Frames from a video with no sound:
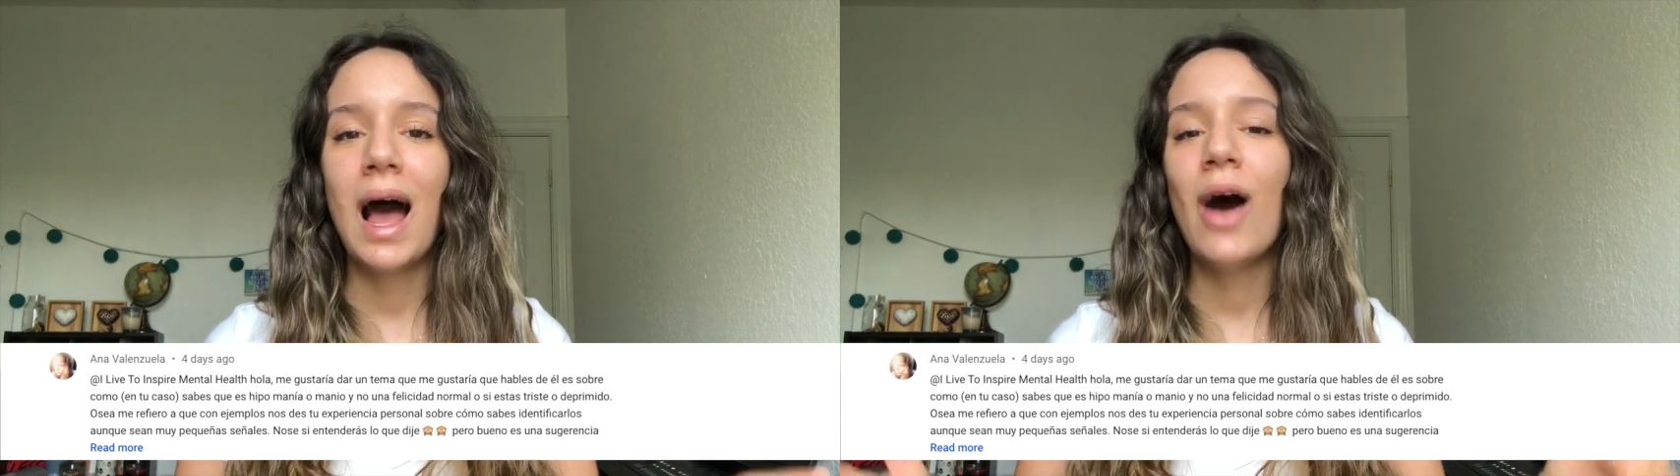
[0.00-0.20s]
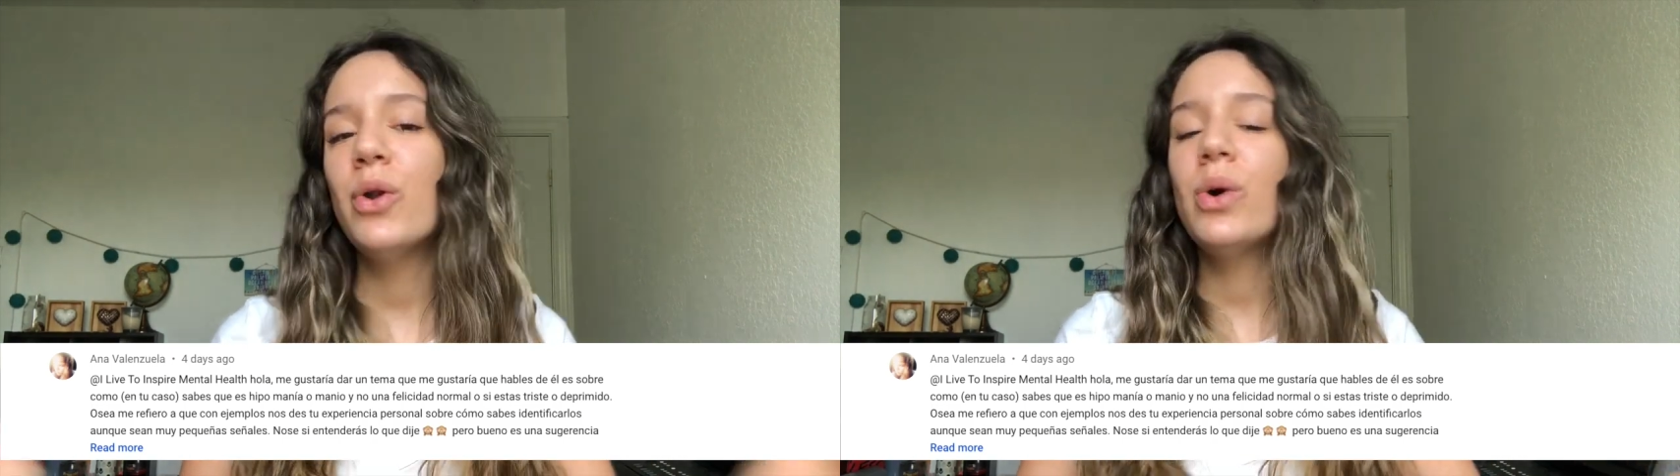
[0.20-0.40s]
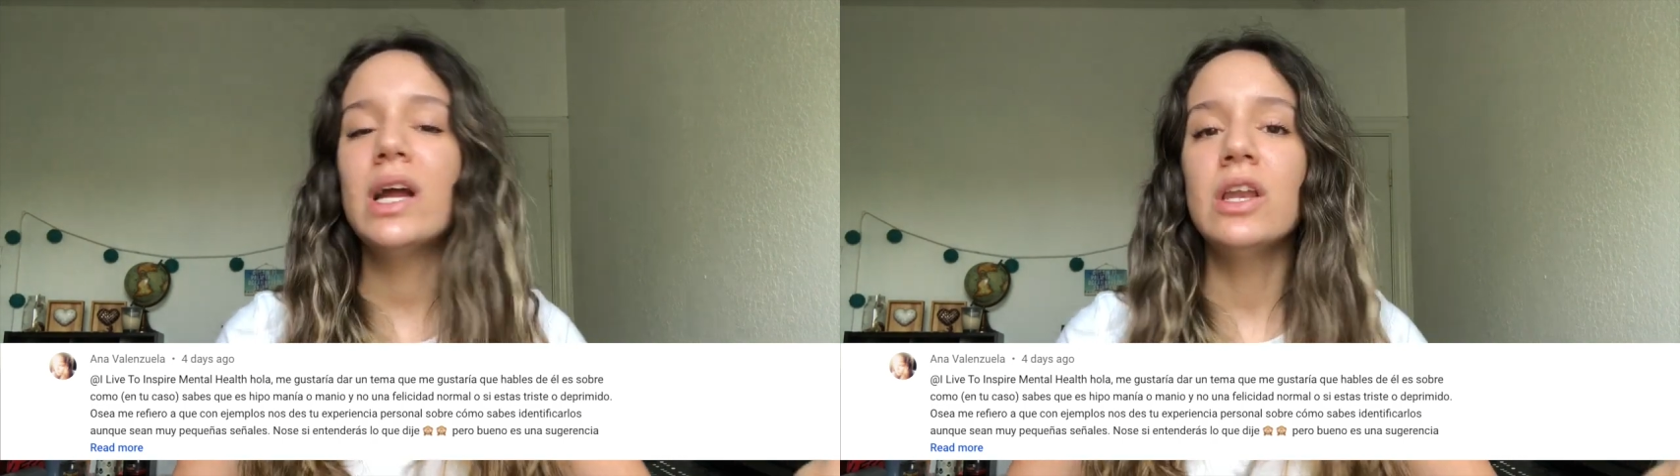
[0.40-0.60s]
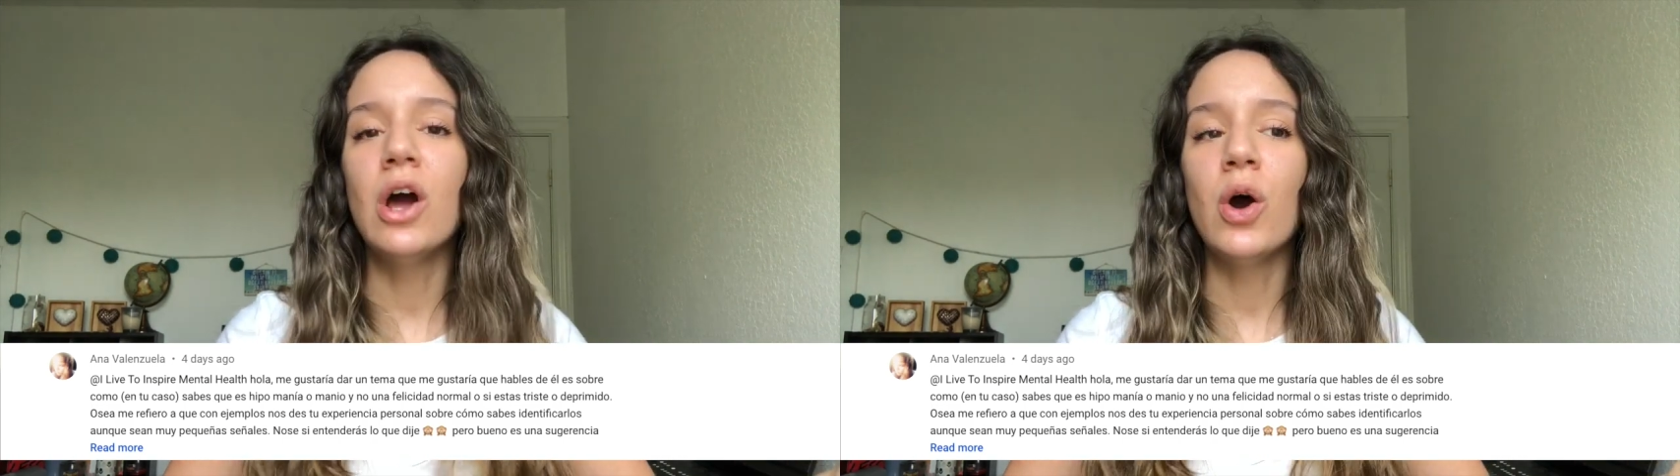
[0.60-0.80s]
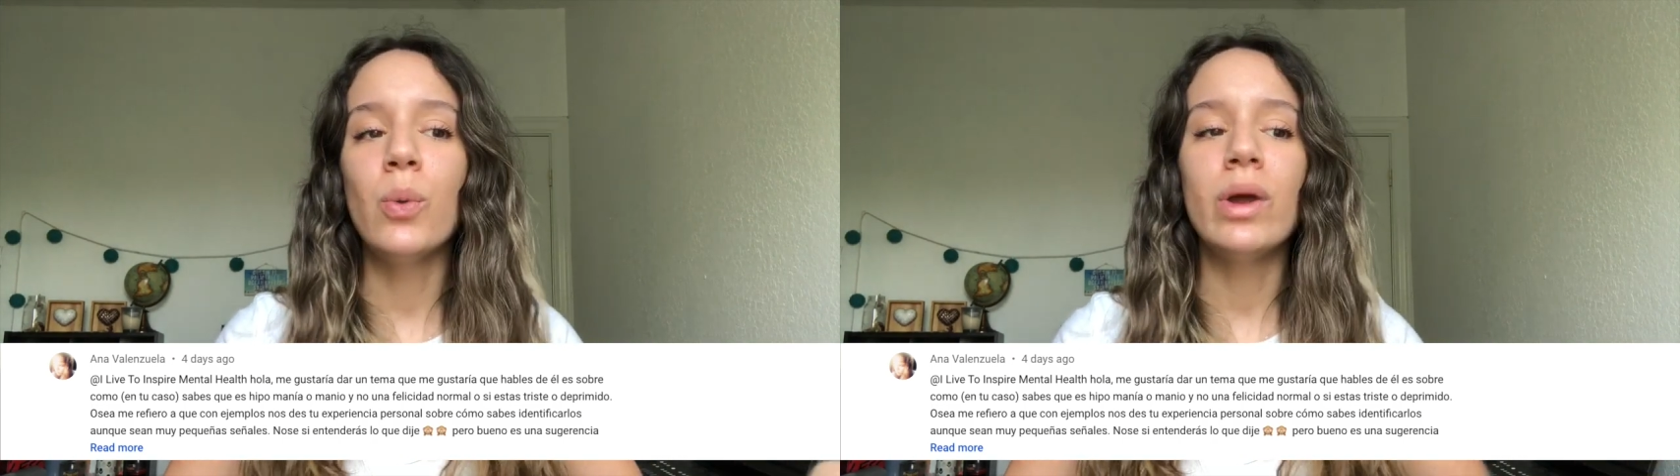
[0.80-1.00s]
how do I
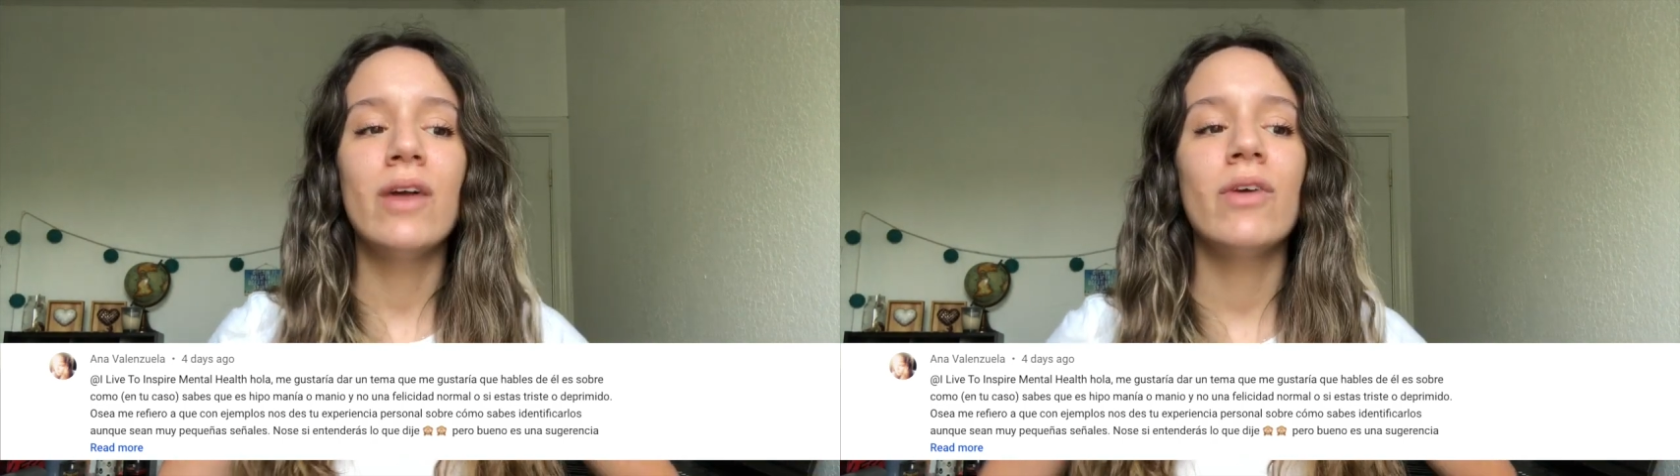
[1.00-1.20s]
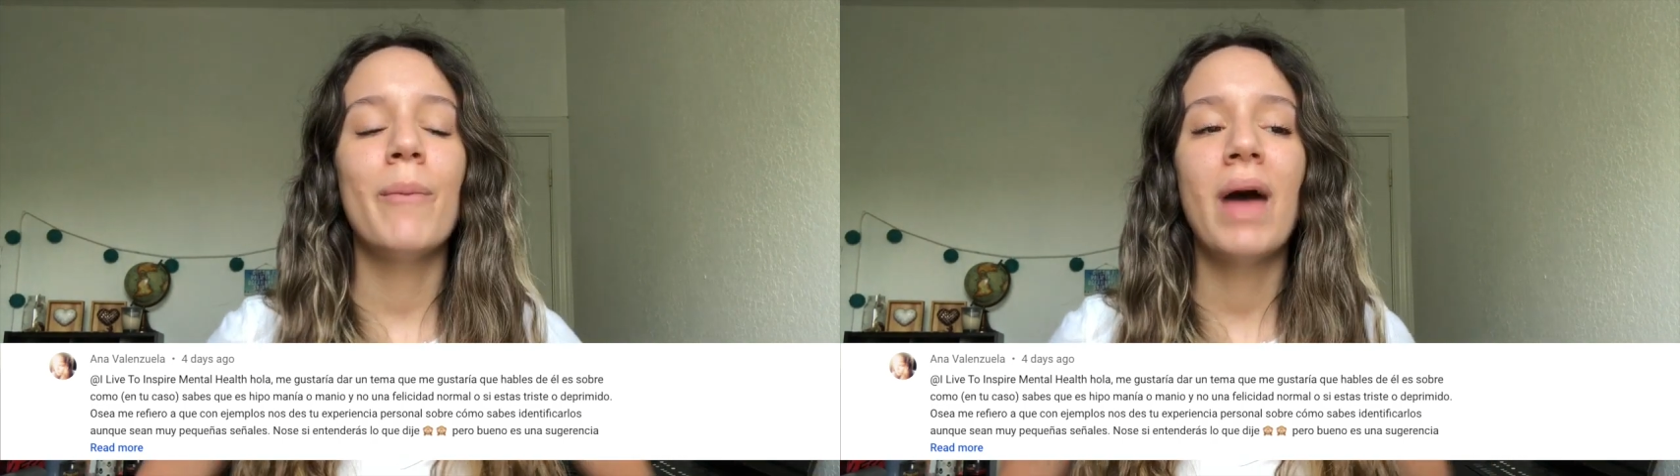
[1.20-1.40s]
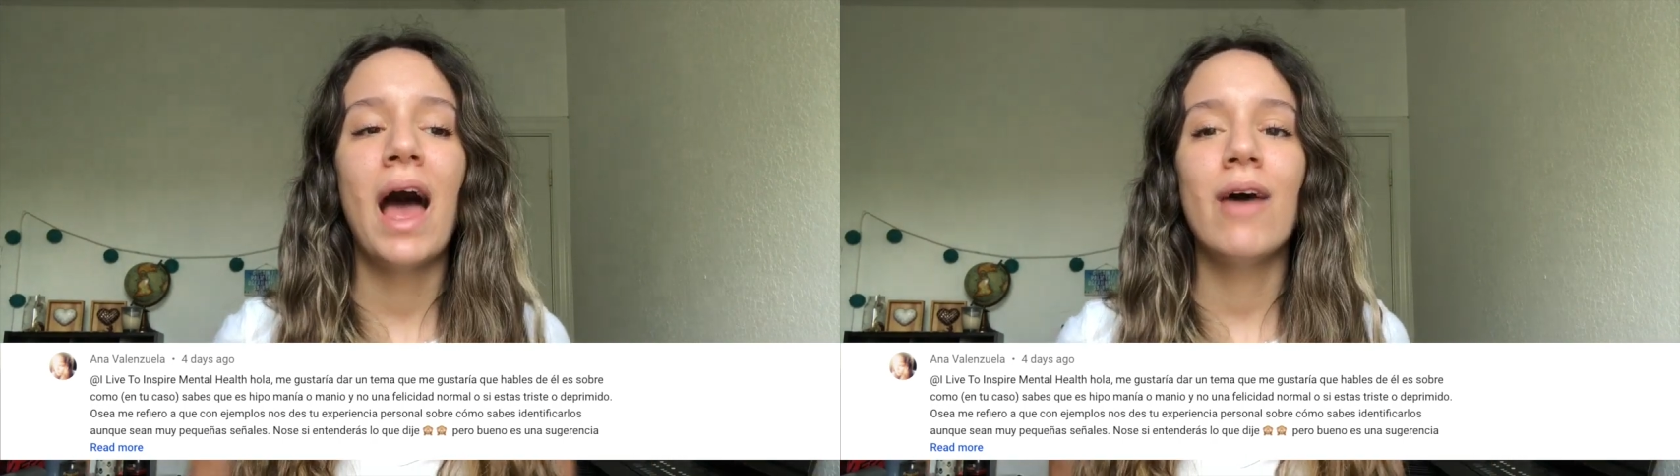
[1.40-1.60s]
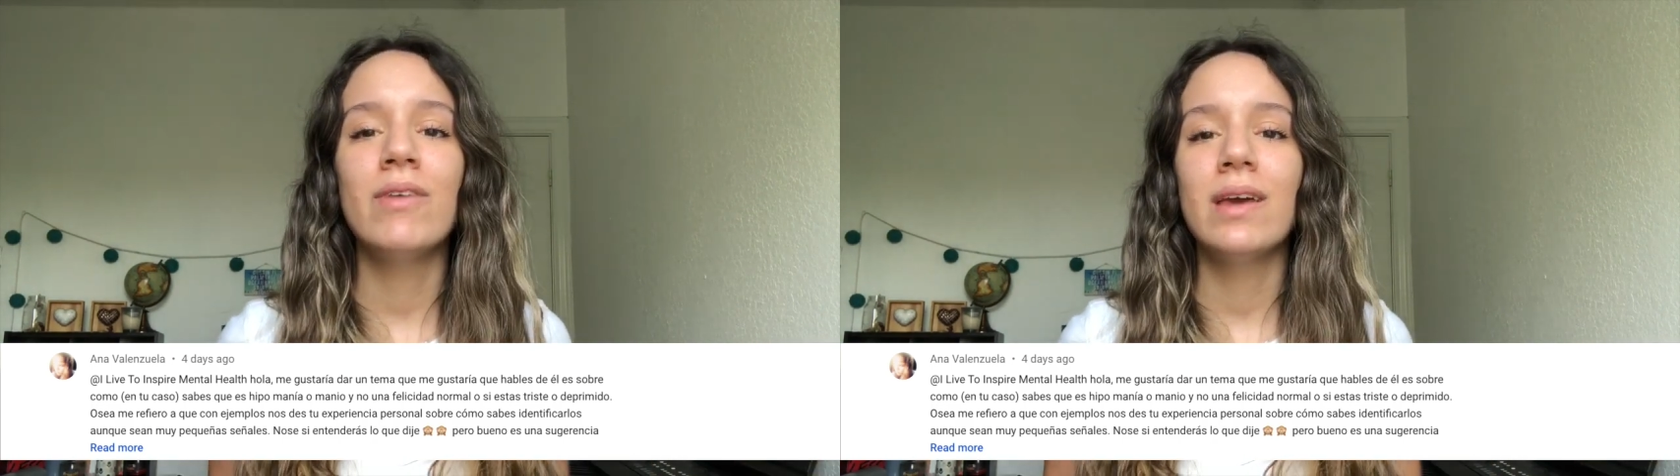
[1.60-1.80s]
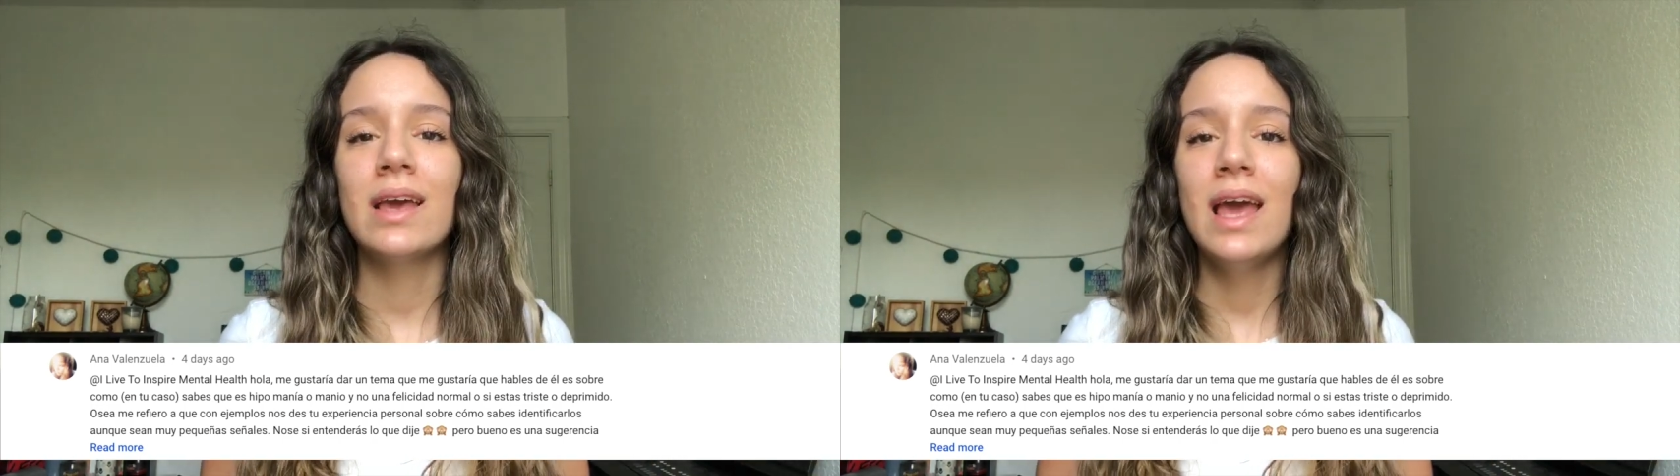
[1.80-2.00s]
know whenever I'm
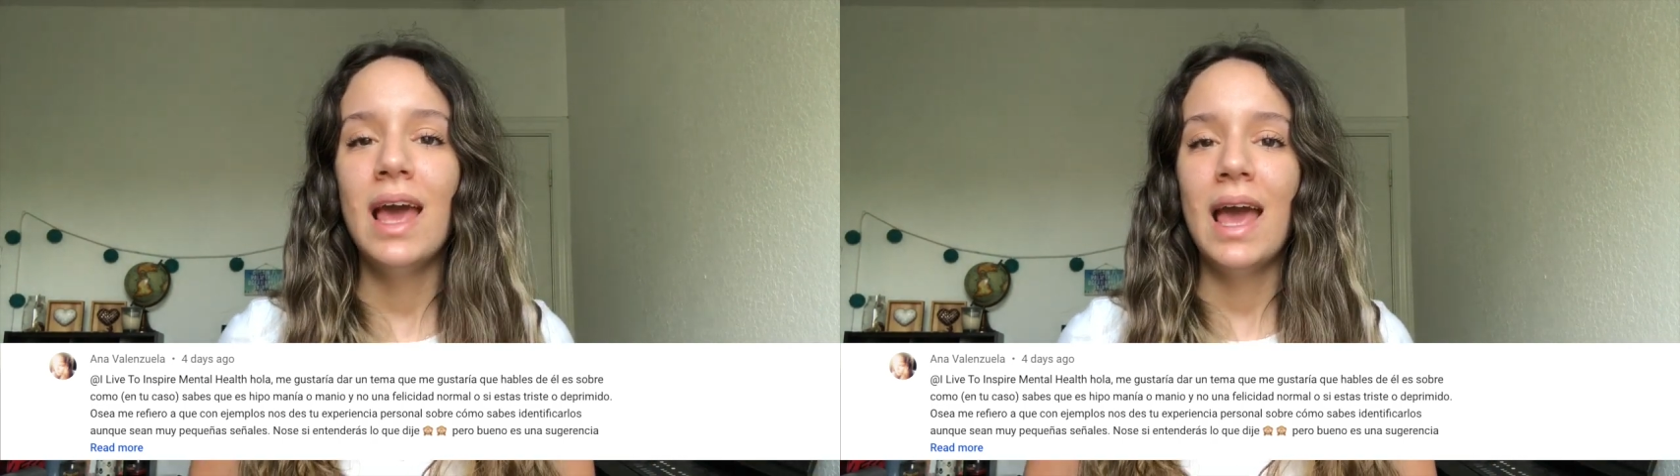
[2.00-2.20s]
having